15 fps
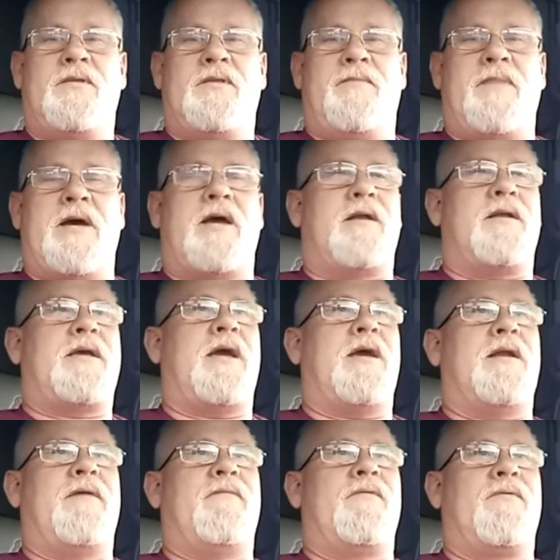The man
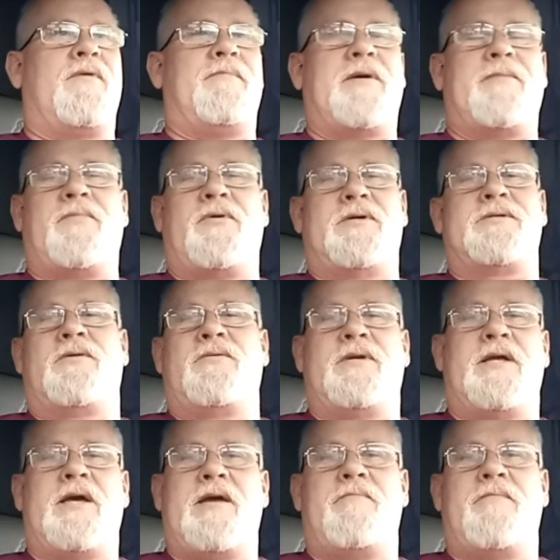can't even remember his
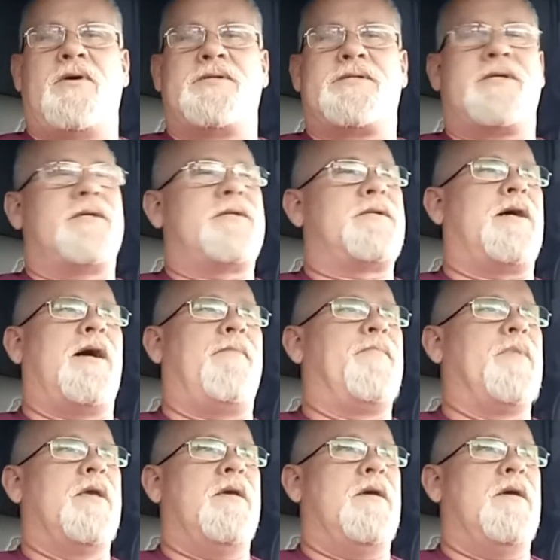own name most of the time.